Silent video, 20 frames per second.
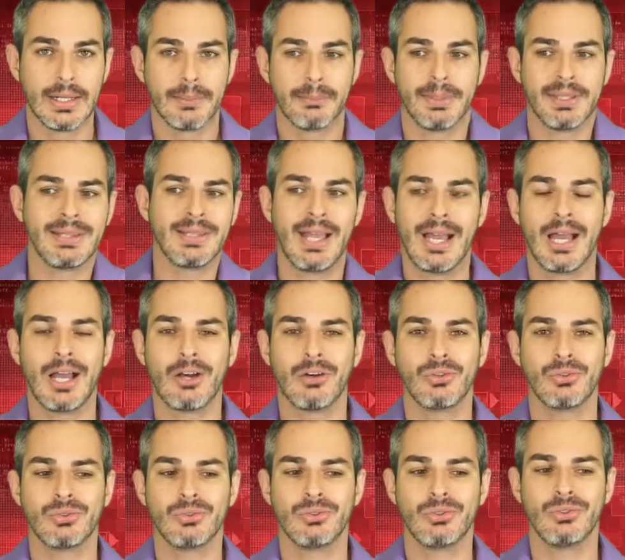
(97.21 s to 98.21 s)
But
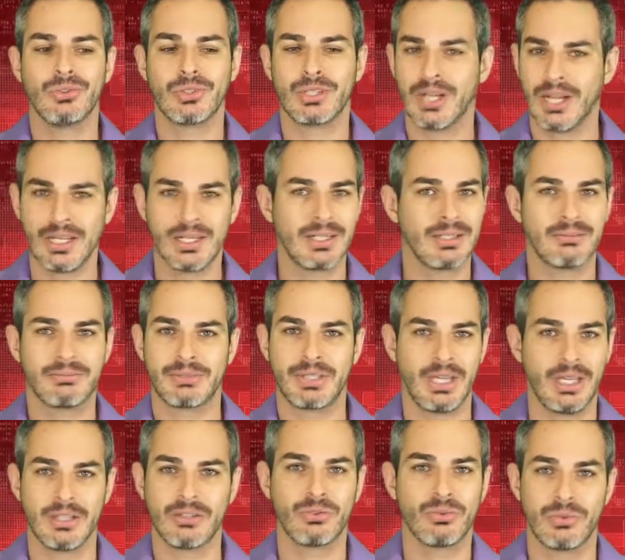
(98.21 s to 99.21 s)
now you kind of
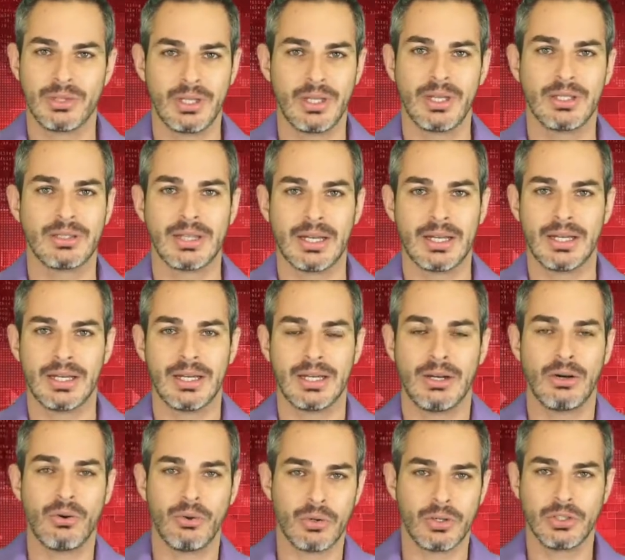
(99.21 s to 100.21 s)
can't do that
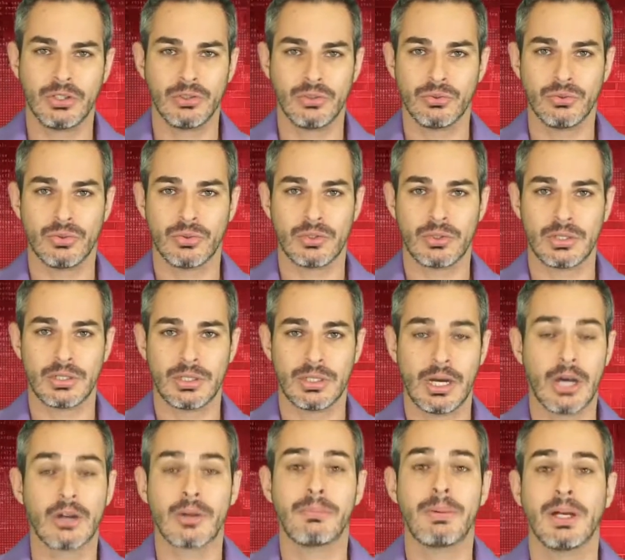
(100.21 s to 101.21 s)
uh, or
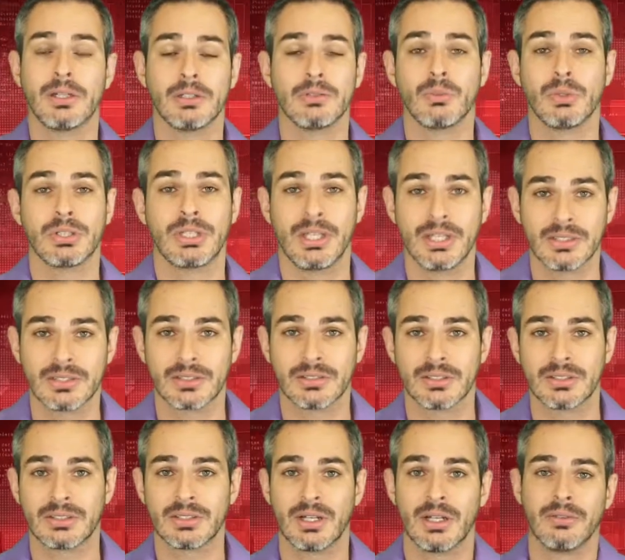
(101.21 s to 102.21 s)
your autopilot will cancel
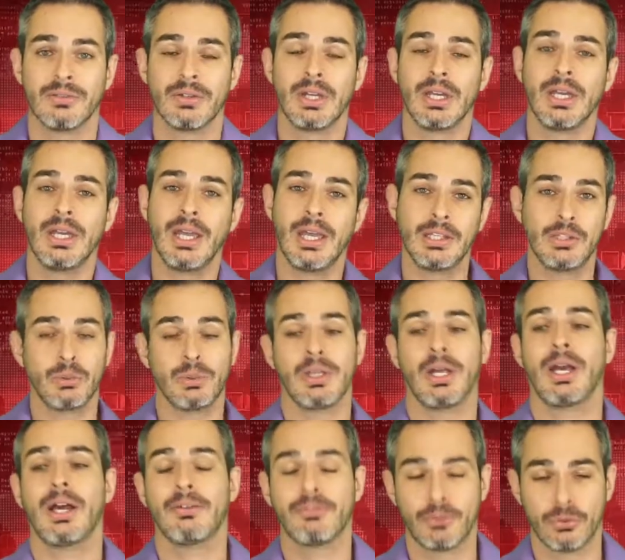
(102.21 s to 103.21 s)
itself and you will
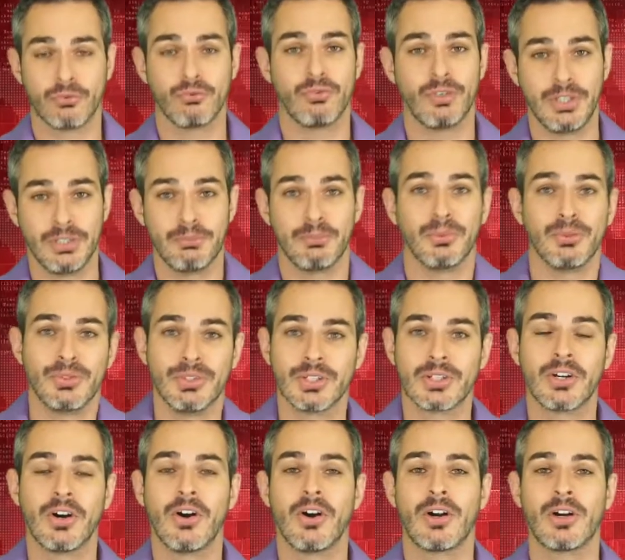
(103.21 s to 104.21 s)
have to reboot the
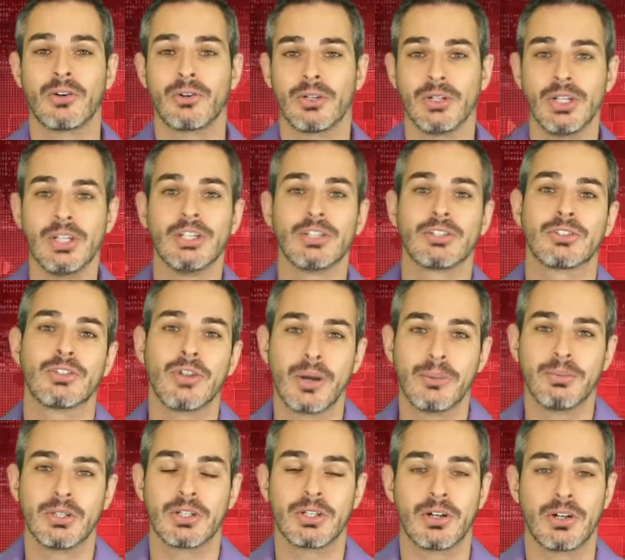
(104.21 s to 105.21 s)
car or
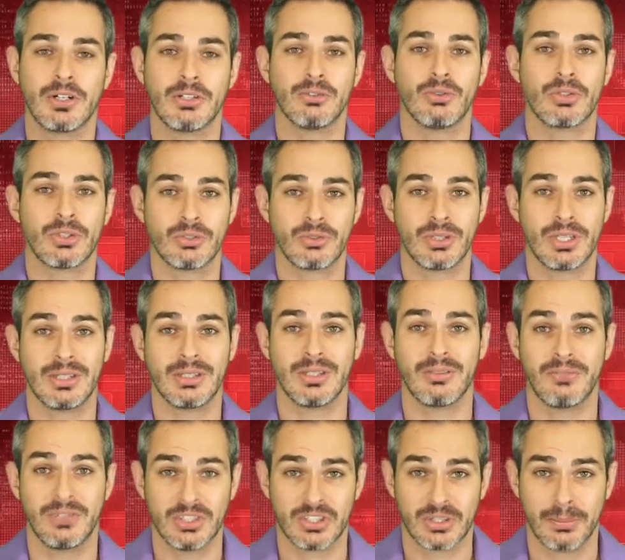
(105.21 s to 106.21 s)
stop the car in order to get
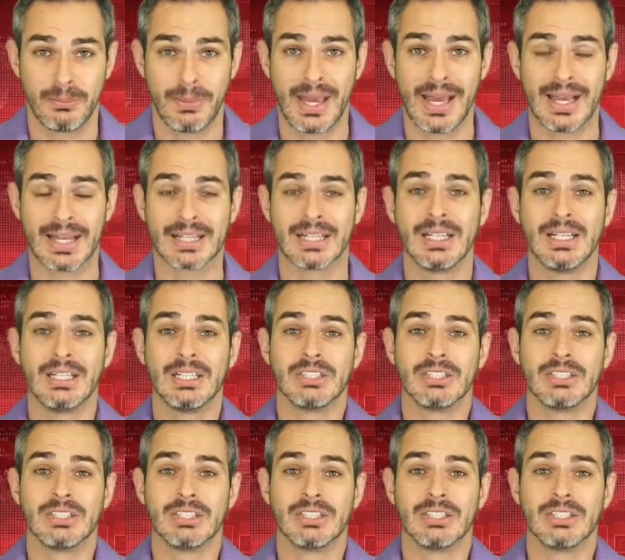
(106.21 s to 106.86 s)
that feature back.